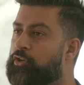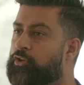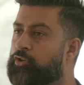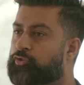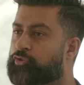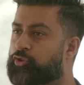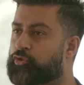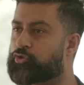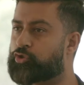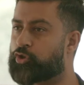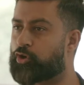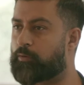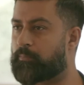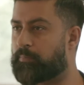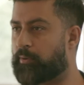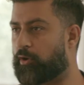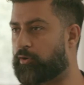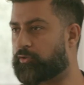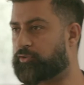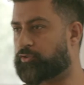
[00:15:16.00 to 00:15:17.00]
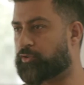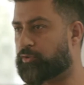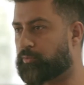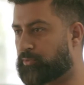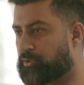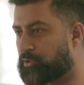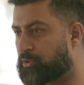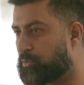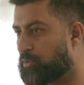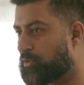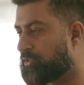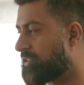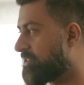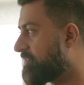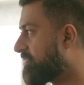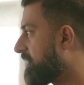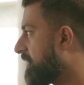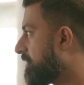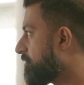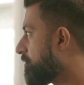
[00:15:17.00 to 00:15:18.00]
So Joe Bloggs comes to us and
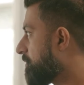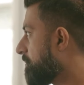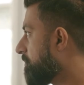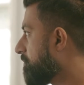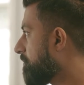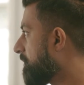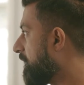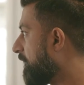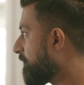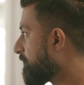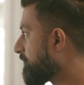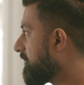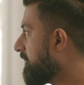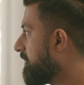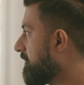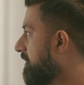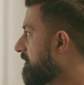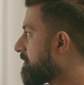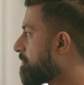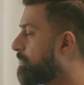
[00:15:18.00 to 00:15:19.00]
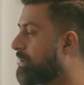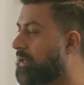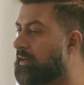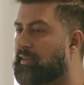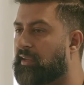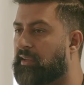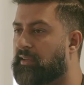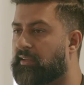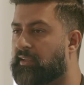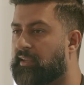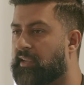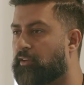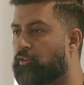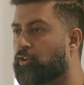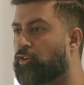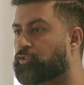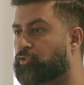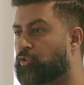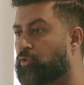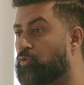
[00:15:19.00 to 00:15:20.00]
says, I've seen this building, it
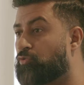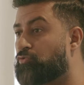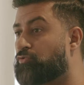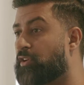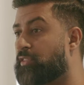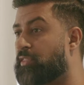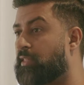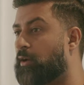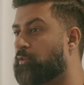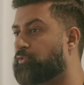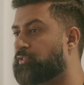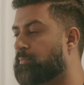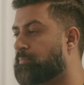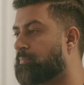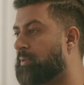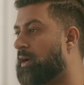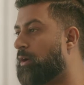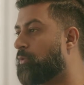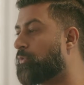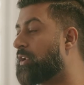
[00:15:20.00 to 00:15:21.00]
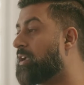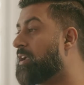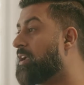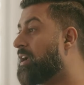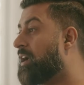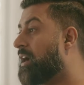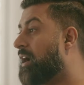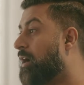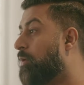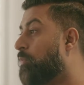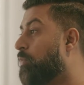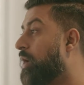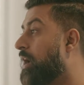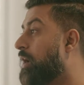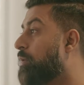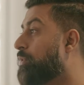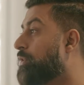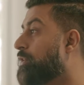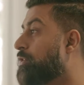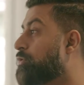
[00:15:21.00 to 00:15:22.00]
costs £100,000, and what I
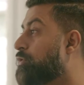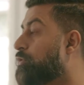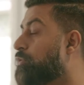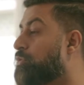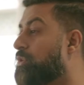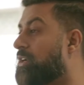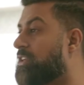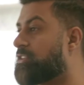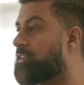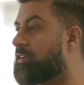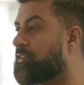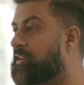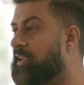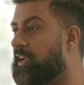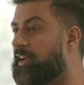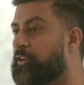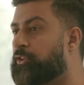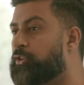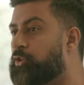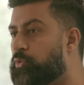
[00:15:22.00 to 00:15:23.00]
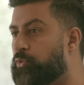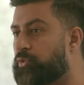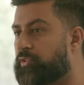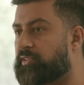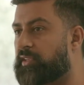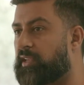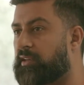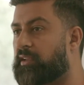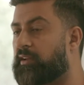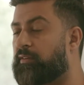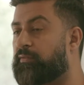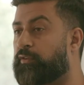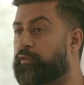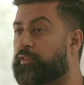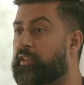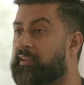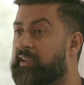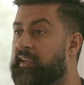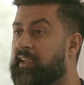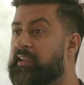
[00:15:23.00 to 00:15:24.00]
want to do is create a youth centre for
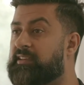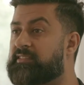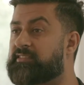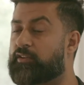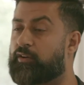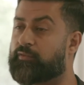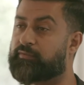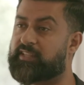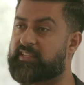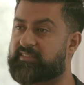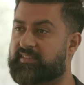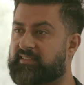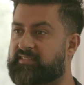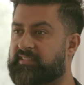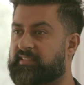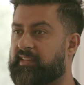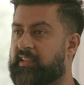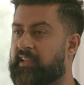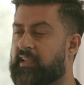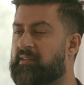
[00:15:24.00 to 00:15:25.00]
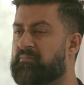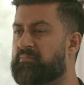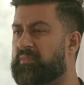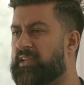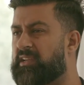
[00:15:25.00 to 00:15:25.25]
the kids of this estate.